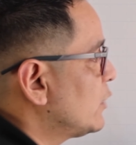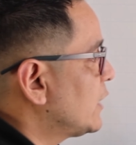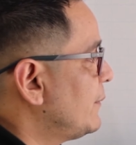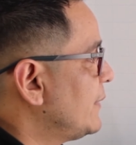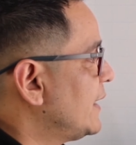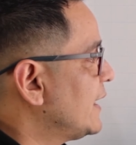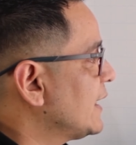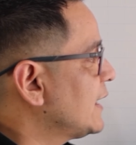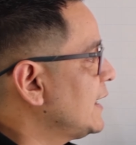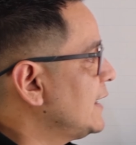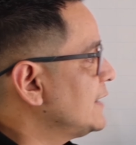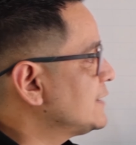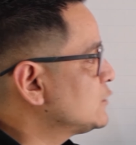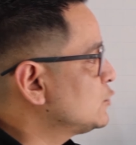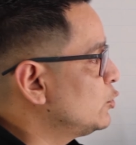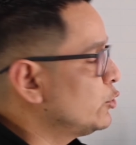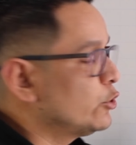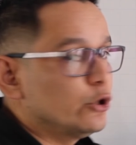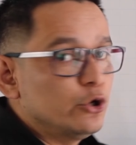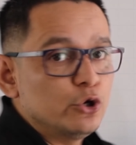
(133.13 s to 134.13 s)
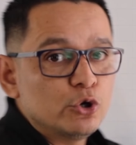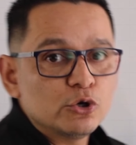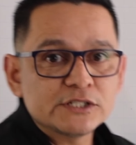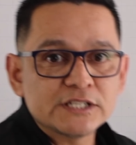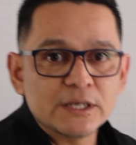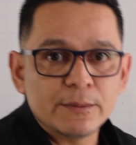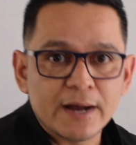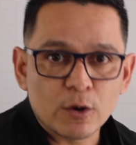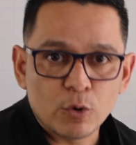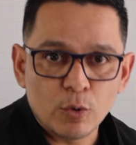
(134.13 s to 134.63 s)
see that this will not
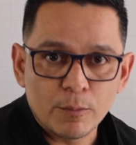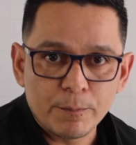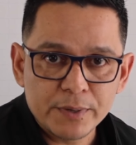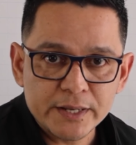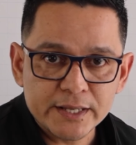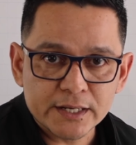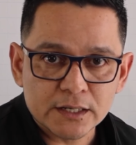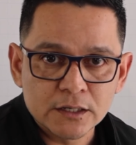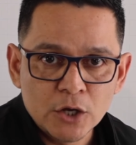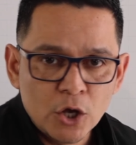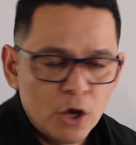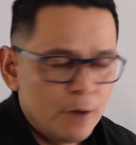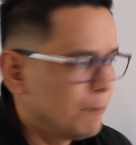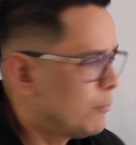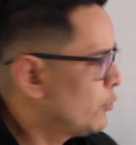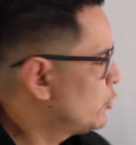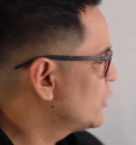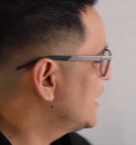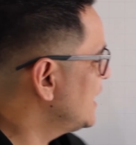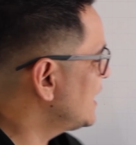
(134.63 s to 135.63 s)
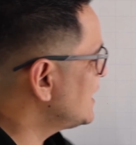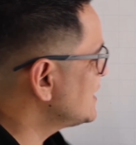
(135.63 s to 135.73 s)
hold true. Why